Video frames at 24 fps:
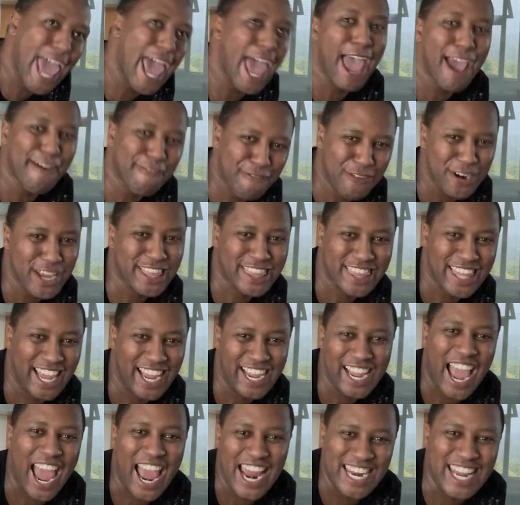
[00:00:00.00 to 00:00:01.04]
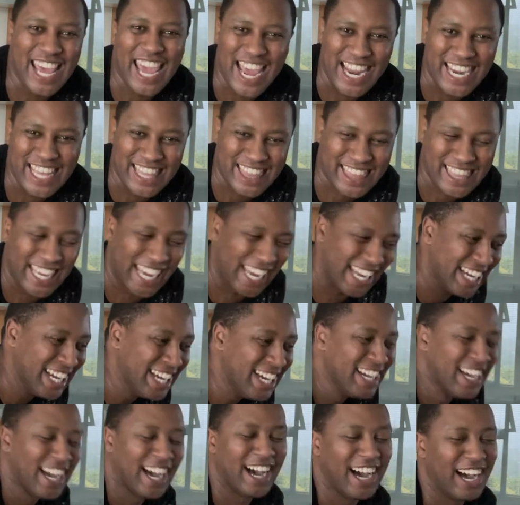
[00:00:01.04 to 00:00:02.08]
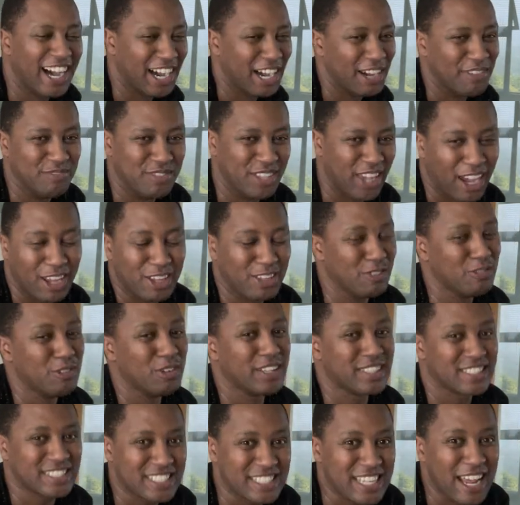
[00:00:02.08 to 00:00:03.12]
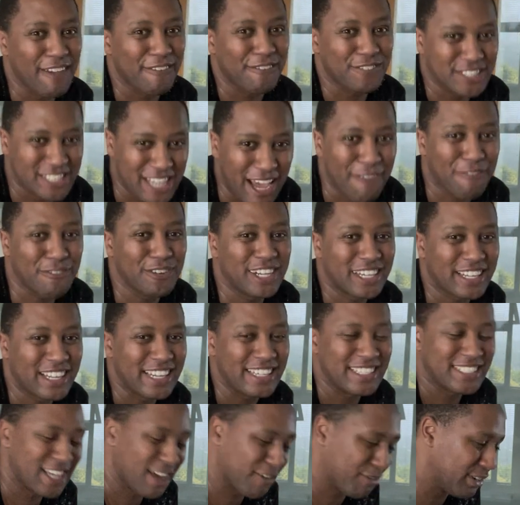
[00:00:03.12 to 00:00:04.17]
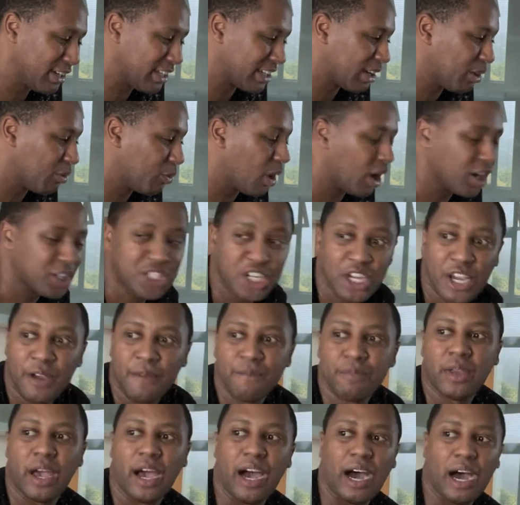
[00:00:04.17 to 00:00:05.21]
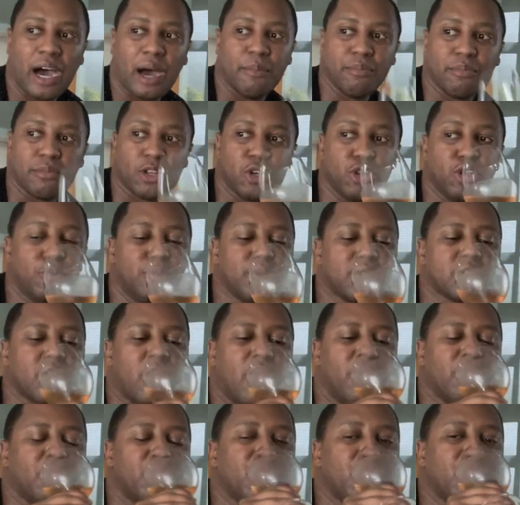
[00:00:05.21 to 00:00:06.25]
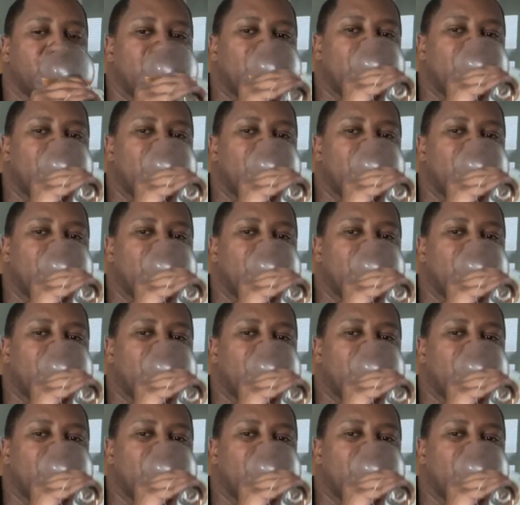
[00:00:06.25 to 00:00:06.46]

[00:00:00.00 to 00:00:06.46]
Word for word: everything and anything. Um, yeah, you def definitely, definitely watch. Um, the Uber's on